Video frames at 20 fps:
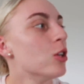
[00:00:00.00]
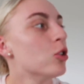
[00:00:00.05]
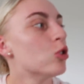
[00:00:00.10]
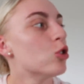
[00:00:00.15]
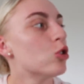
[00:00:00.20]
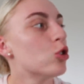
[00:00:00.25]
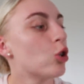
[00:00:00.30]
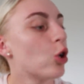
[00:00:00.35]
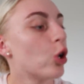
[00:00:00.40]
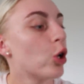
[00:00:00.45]

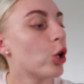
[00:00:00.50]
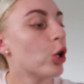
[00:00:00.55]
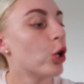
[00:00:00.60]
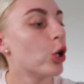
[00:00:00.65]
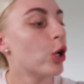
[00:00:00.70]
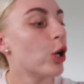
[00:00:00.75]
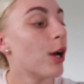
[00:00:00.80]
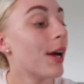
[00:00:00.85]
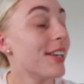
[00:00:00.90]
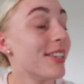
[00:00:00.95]

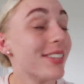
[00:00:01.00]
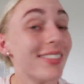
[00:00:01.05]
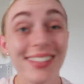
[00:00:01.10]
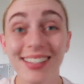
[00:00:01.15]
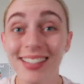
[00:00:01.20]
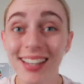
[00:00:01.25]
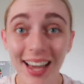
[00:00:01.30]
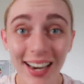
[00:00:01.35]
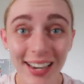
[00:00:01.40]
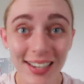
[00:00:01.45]
So I just
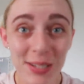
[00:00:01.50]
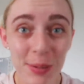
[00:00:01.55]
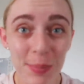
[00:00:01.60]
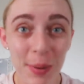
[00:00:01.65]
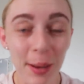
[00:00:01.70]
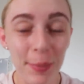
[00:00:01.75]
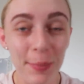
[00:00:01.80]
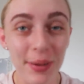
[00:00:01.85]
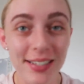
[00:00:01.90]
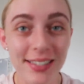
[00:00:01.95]
decided to
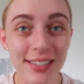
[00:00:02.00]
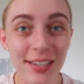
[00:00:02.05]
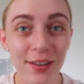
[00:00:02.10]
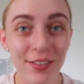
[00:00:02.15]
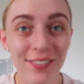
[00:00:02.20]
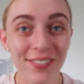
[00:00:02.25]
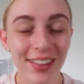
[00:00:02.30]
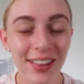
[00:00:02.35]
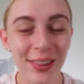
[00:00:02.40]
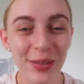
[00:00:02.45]
make
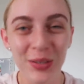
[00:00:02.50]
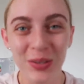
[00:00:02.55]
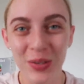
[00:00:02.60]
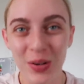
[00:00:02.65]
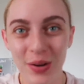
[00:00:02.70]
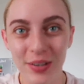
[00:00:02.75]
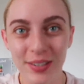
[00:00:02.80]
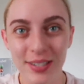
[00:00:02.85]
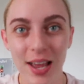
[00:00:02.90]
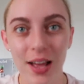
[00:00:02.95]
myself a little
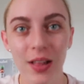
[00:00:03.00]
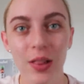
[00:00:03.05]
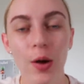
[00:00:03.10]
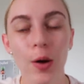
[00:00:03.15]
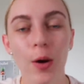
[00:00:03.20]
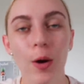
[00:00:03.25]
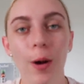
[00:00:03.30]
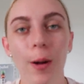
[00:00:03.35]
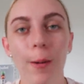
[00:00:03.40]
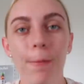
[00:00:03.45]
cocktail at
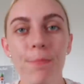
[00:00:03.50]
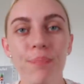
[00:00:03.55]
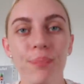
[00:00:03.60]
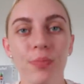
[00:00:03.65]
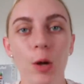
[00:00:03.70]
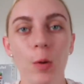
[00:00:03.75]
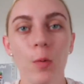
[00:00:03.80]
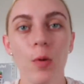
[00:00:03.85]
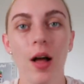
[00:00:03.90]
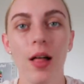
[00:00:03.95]
home
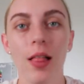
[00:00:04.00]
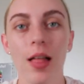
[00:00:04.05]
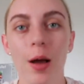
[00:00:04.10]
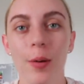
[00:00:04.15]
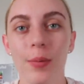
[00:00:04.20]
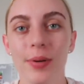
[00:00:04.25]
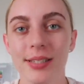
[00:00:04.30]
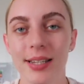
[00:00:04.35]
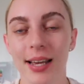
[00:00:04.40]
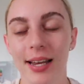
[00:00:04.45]
while I
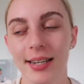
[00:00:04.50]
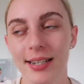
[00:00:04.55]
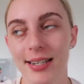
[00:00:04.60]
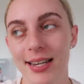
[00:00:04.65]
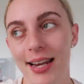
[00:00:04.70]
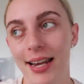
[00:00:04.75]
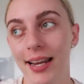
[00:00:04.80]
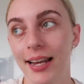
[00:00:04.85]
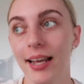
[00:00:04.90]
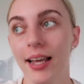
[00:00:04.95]
was
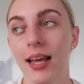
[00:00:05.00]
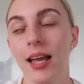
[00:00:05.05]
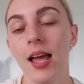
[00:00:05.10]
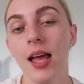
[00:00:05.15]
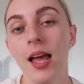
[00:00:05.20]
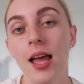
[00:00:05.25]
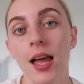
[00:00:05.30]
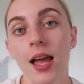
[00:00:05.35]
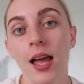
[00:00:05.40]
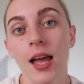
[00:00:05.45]
editing,
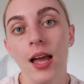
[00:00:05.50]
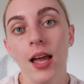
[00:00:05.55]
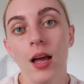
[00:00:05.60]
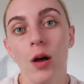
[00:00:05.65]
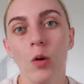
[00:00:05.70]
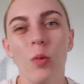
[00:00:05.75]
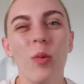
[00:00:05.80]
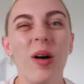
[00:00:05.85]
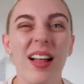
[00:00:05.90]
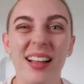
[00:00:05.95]

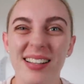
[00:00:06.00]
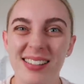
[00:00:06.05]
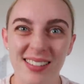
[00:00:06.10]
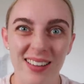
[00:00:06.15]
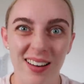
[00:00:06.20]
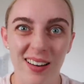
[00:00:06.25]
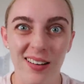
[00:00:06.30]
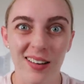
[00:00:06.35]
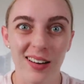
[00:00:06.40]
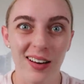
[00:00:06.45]
while I
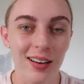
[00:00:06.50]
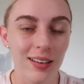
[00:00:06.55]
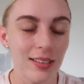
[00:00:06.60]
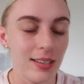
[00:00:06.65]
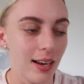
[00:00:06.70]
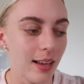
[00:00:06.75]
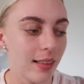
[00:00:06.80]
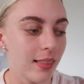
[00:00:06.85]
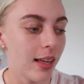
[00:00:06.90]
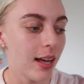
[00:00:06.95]
started
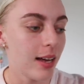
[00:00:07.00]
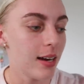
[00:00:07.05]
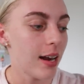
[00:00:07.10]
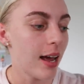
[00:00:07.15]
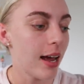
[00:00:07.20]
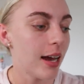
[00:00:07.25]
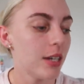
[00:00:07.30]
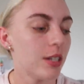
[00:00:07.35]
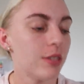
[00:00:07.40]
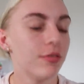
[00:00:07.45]
editing the
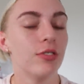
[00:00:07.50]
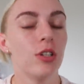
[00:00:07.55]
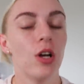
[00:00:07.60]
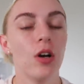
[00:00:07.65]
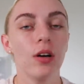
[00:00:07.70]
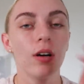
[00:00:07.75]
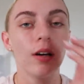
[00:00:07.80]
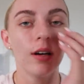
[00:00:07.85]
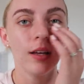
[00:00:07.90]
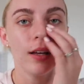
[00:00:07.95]
NH
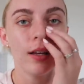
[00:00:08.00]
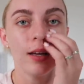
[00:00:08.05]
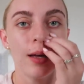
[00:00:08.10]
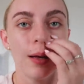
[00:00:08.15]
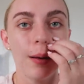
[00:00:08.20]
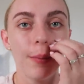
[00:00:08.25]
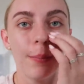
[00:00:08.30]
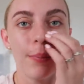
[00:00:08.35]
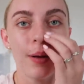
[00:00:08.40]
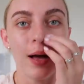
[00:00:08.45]
vlog.
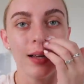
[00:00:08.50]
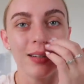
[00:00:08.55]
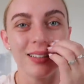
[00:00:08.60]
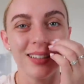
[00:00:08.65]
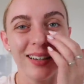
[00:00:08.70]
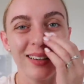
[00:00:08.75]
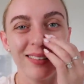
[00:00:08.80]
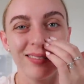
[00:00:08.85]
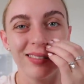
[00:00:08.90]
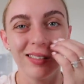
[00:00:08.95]
But
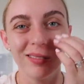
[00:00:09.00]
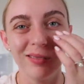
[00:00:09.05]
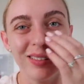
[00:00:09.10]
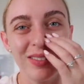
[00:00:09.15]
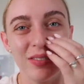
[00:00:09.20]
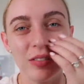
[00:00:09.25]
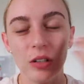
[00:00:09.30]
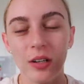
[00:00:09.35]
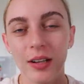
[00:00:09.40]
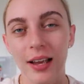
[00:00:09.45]
I don't really
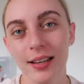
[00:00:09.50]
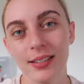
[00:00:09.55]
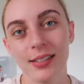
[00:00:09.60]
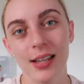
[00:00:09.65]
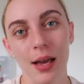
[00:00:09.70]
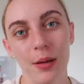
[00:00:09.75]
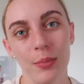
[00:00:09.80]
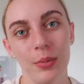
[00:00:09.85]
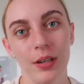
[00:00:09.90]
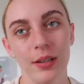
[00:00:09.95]
want to vlog
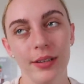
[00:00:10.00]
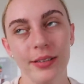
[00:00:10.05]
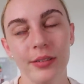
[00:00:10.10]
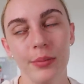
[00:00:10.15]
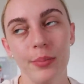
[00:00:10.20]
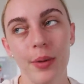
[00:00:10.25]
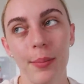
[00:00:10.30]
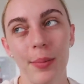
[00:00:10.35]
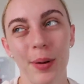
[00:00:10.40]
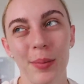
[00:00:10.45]
outside
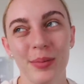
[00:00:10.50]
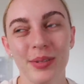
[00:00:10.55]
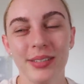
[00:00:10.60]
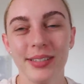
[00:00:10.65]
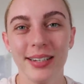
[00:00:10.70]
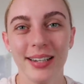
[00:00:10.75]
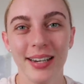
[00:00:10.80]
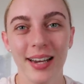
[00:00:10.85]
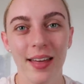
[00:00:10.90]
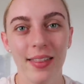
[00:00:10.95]
because my mum was
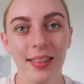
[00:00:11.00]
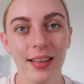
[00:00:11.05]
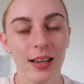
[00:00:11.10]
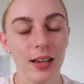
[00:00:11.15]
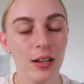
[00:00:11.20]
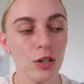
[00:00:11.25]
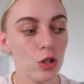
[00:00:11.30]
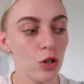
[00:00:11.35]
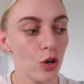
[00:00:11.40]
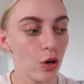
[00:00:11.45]
sitting out there
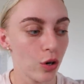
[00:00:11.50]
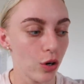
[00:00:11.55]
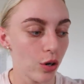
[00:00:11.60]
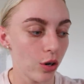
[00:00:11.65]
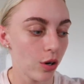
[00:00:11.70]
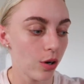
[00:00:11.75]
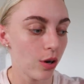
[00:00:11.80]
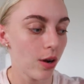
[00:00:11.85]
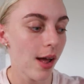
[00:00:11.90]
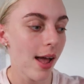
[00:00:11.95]
at
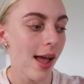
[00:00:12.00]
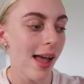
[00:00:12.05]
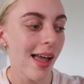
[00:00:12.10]
2